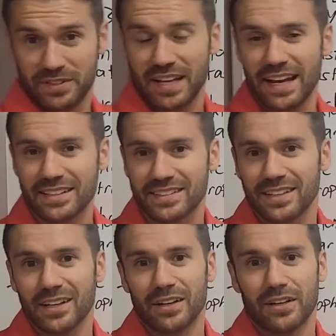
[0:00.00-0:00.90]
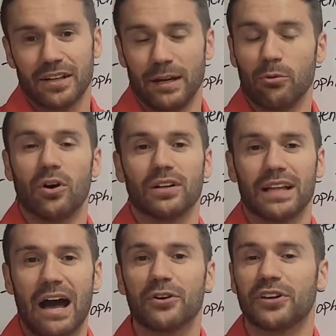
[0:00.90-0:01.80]
states, it will
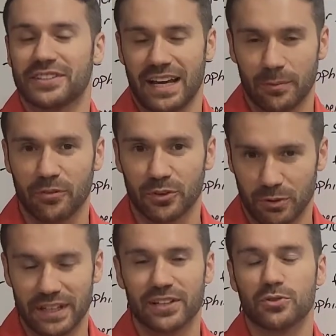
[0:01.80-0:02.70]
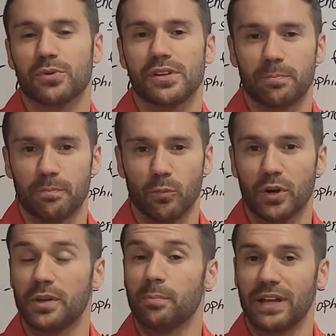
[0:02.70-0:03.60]
allow you to sign up for three years where the,
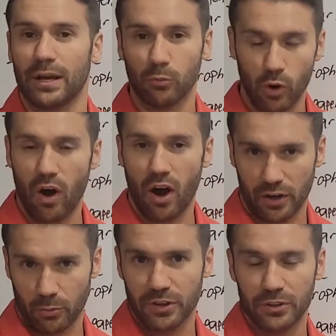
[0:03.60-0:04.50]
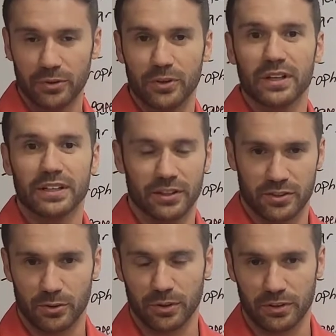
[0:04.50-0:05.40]
where the plan will auto renew year
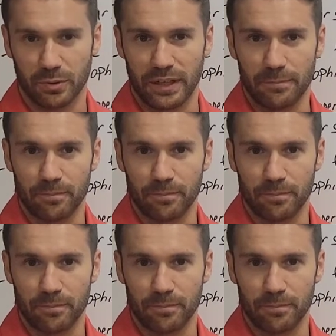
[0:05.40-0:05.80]
two and three,